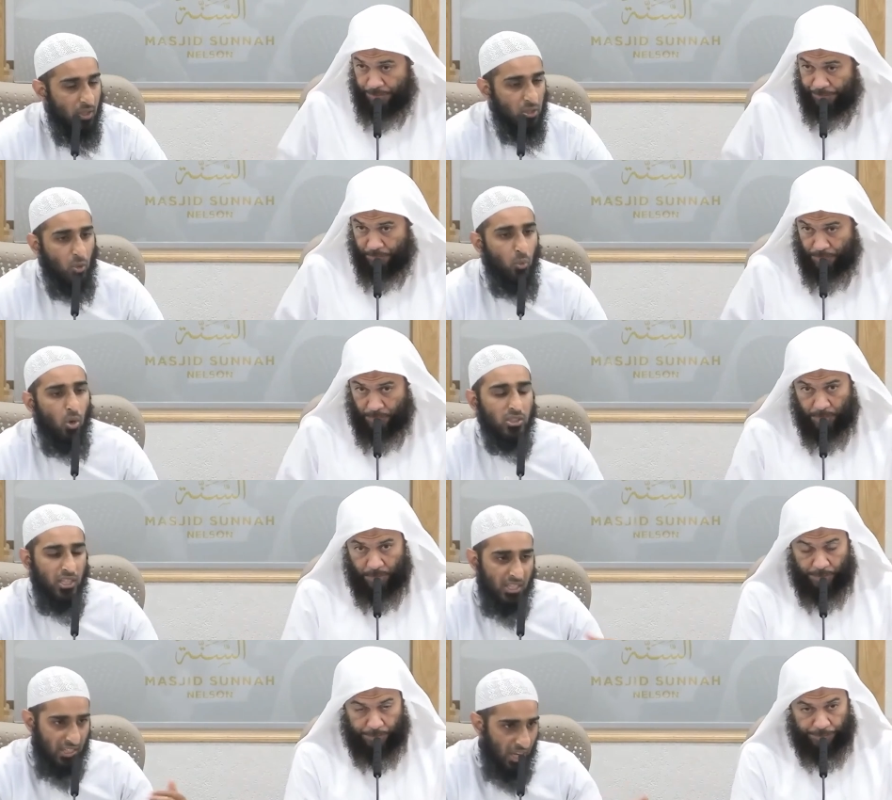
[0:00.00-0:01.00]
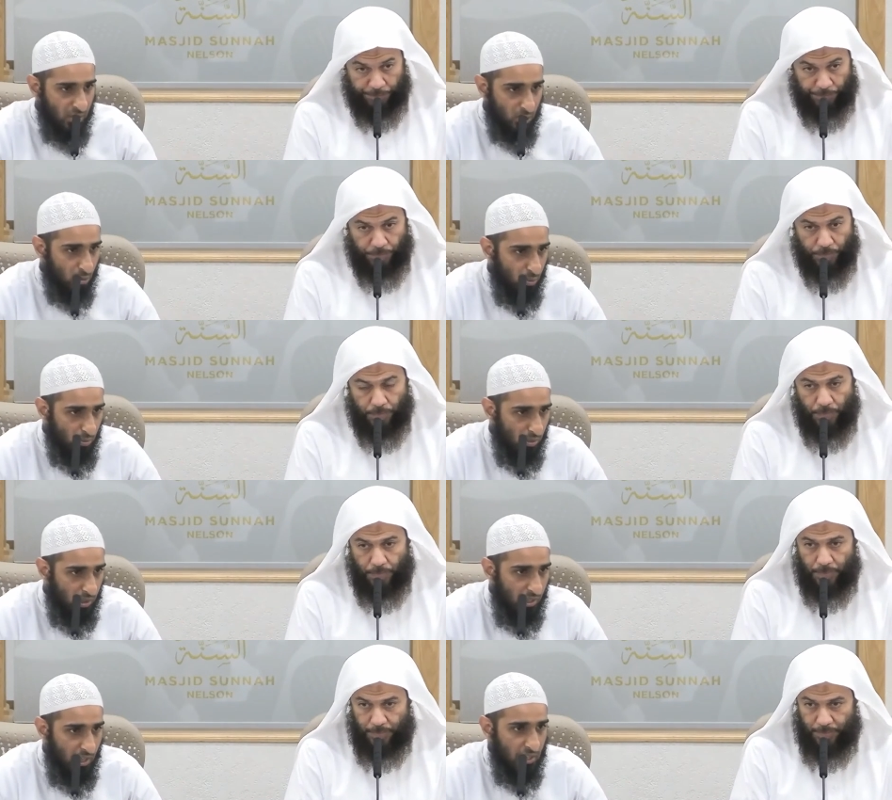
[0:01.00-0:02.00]
Speaker 1: So what he can do
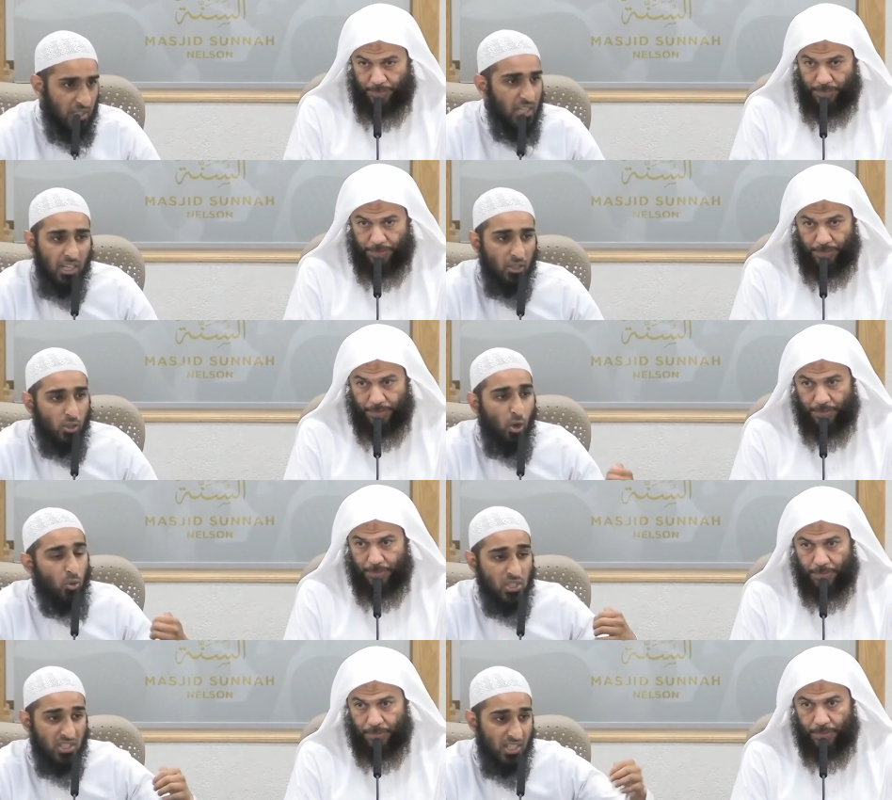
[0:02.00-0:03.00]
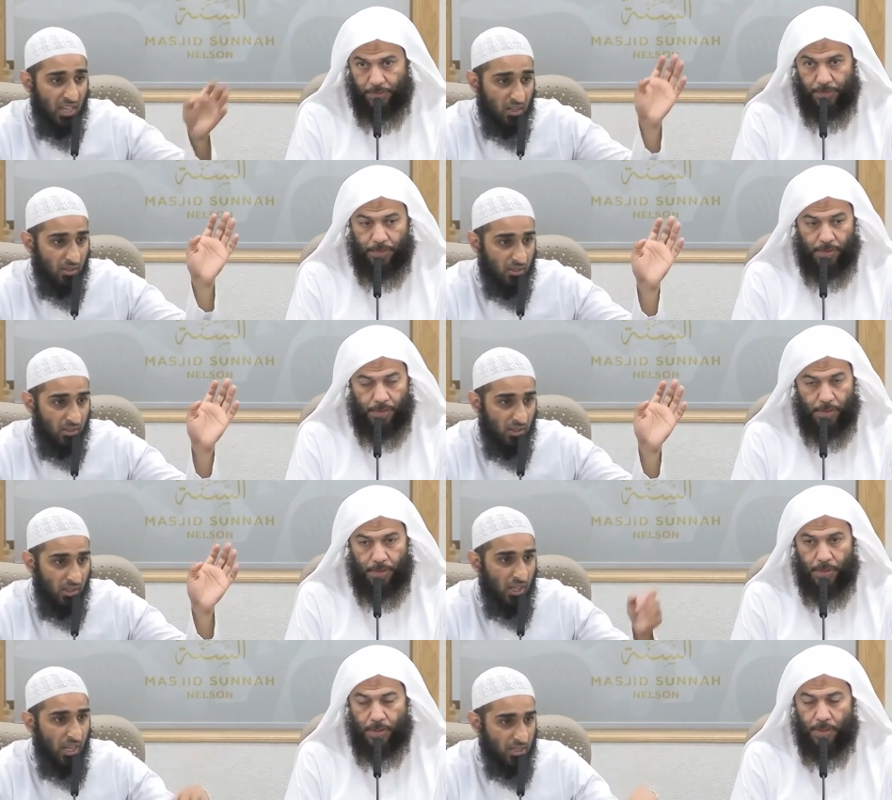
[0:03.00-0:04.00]
is he can go sell
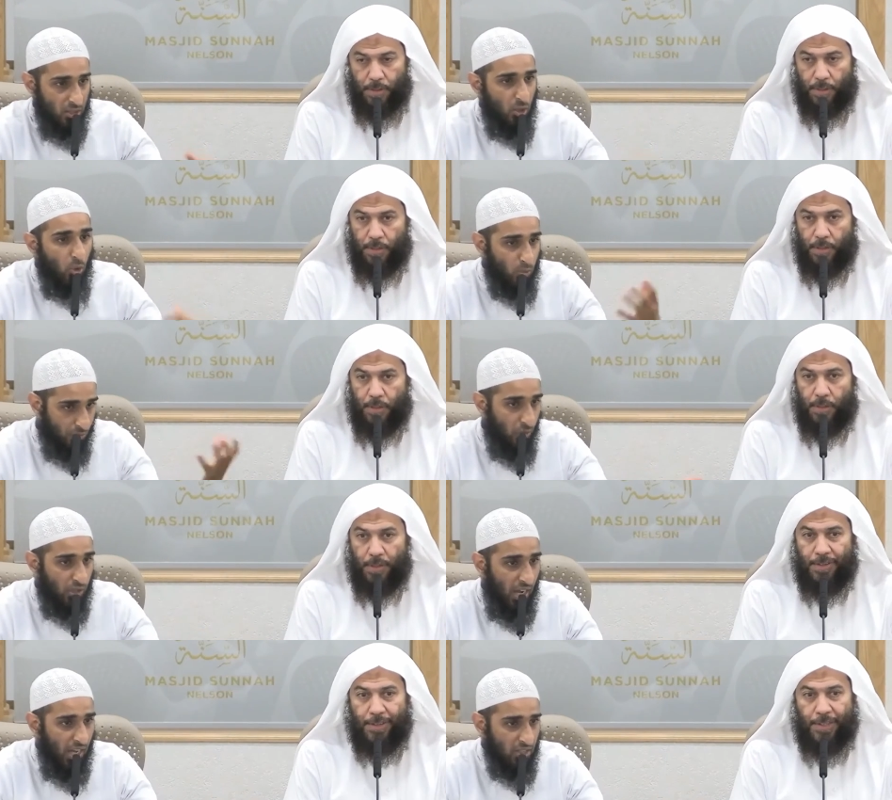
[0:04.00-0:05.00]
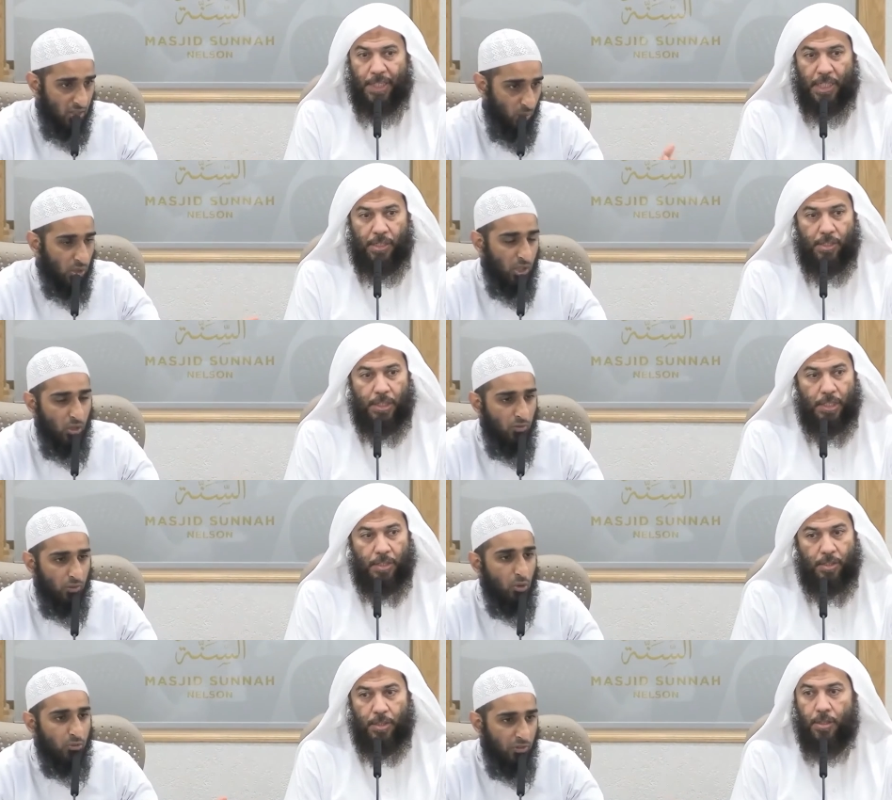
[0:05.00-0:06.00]
his gold for cash, the one kilo of
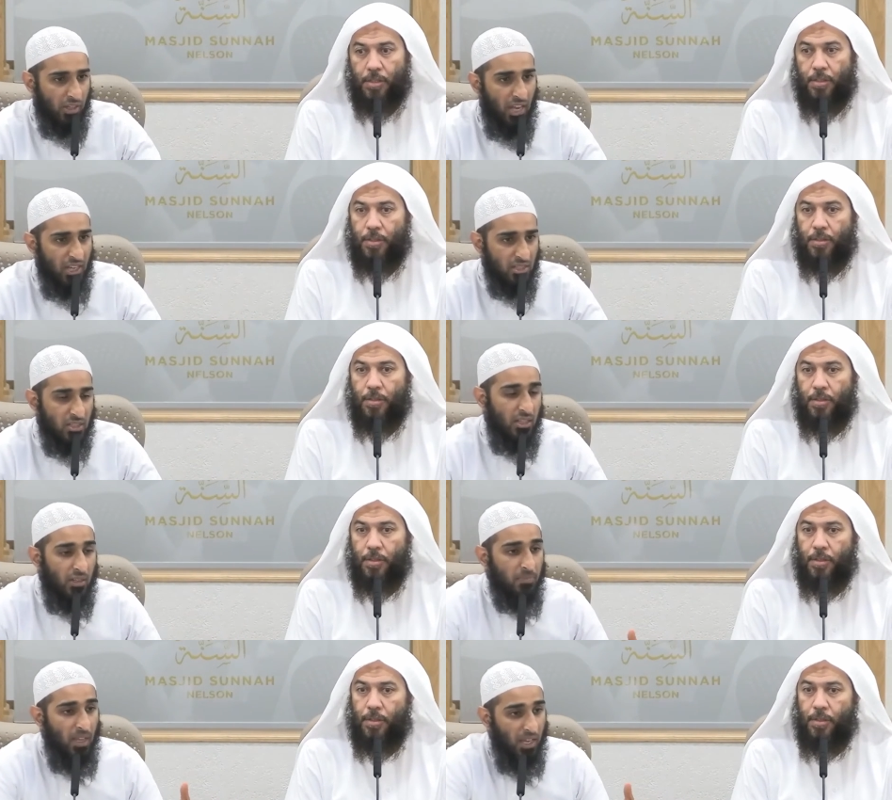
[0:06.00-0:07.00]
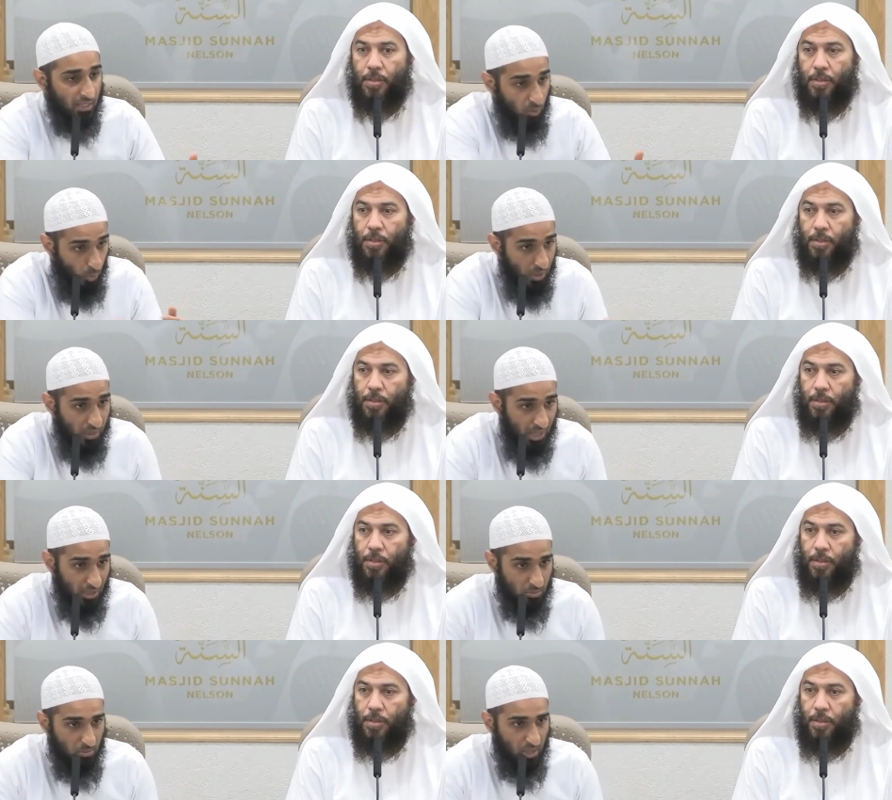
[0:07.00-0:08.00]
gold for cash, and then with
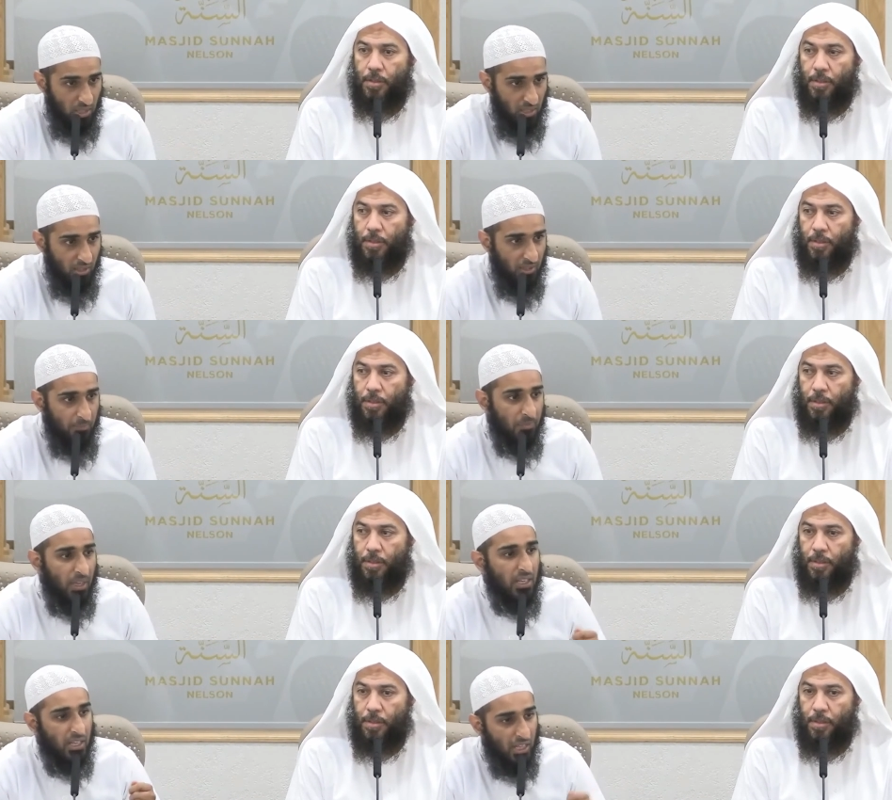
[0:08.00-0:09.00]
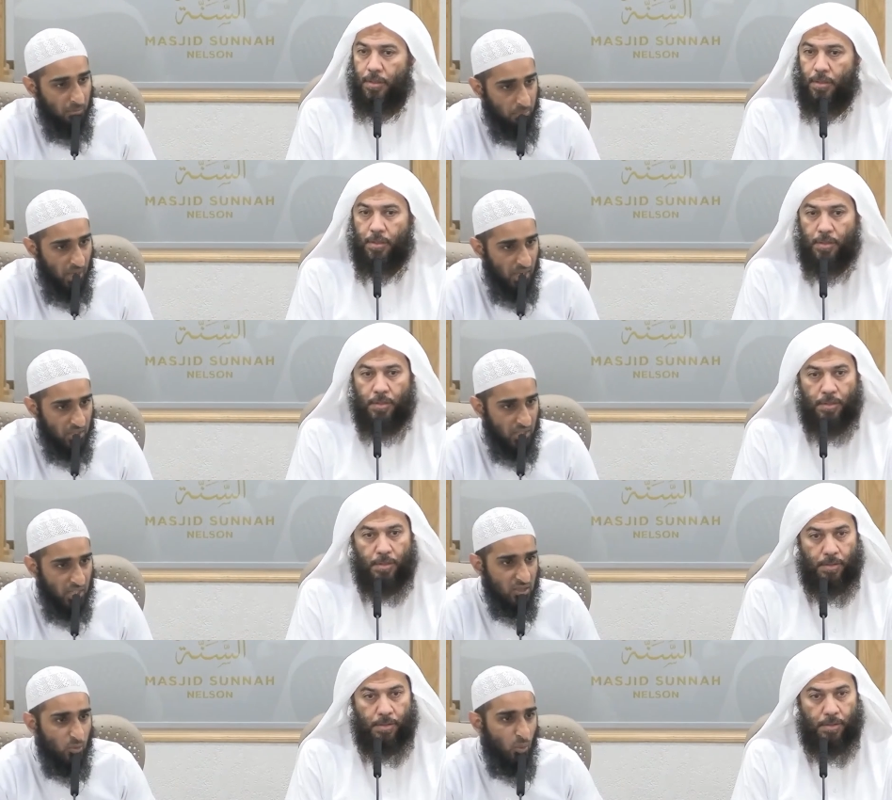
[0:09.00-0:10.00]
that money, then he can
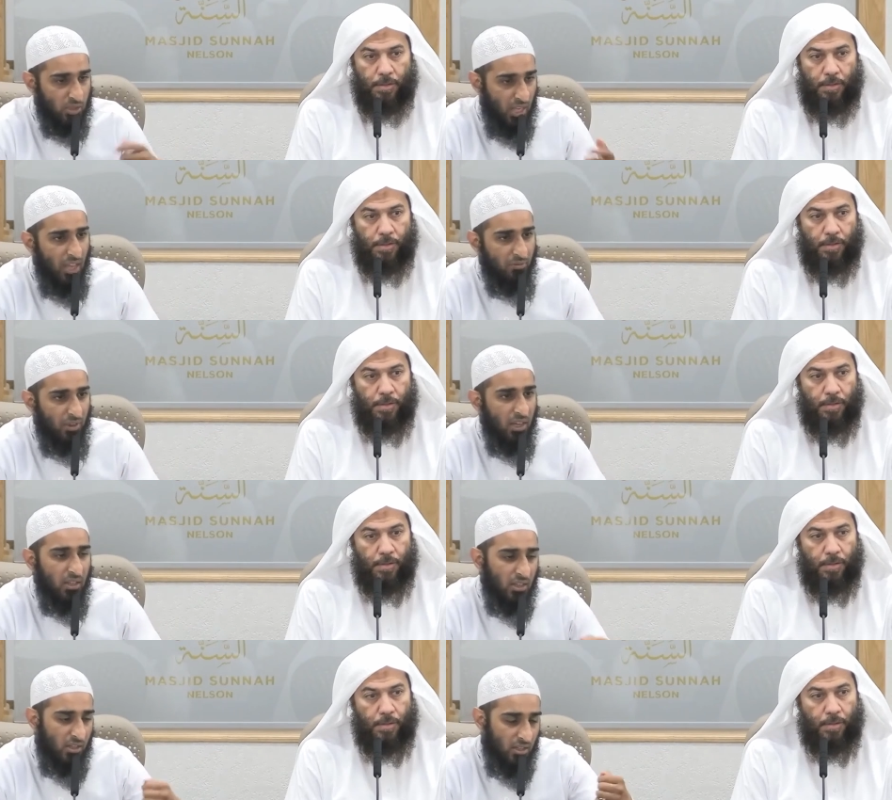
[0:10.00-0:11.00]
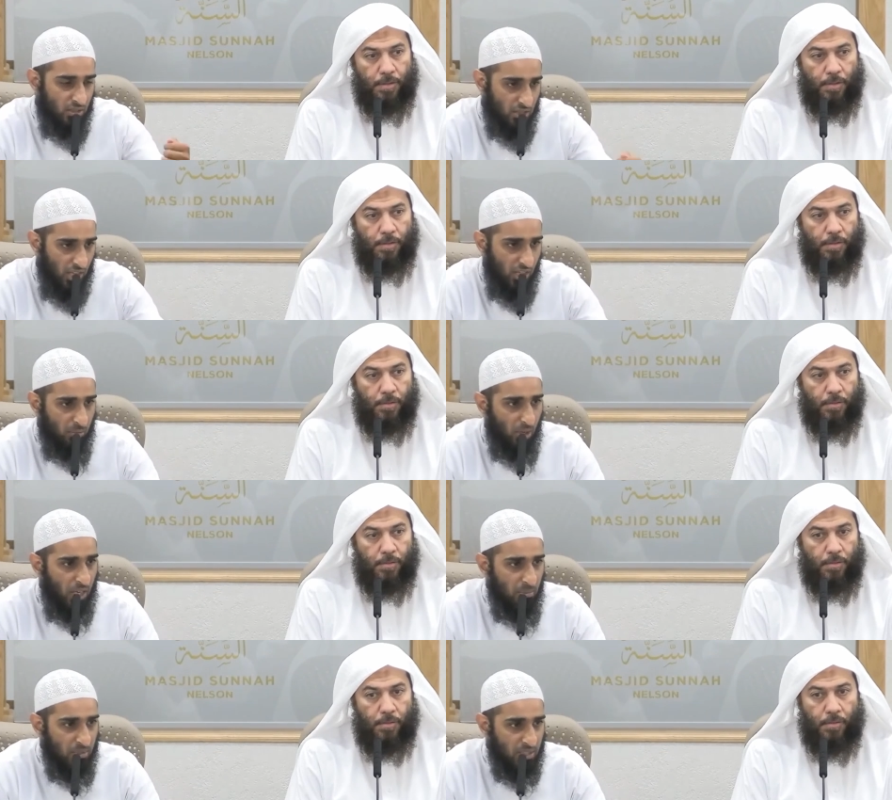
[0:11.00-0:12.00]
purchase whatever Sheikh
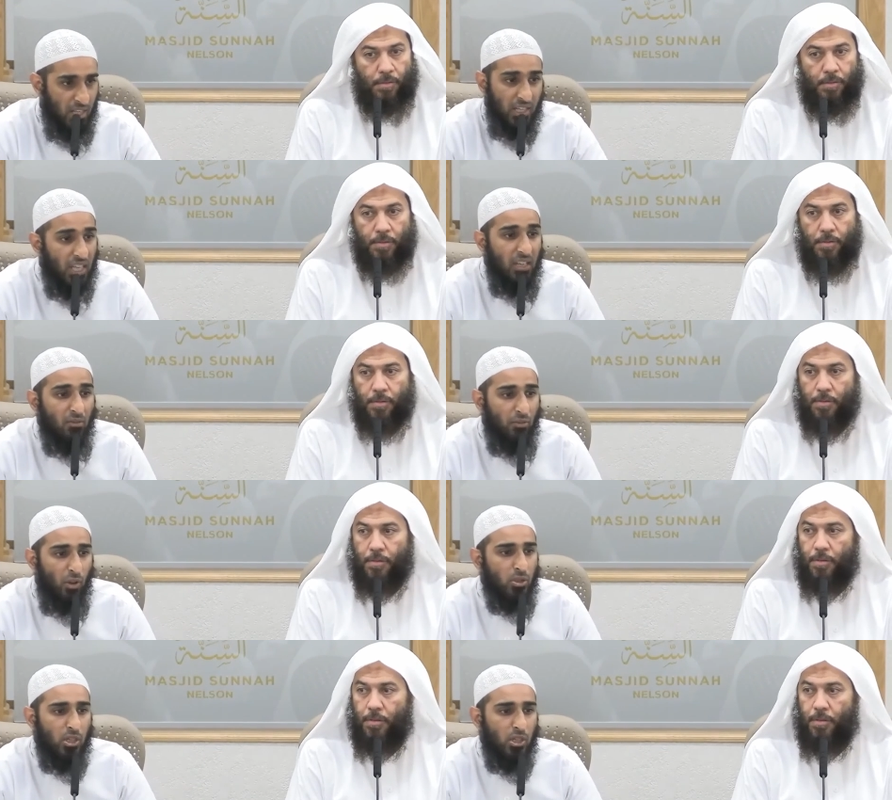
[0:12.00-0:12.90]
Ibrahim is selling, even if it only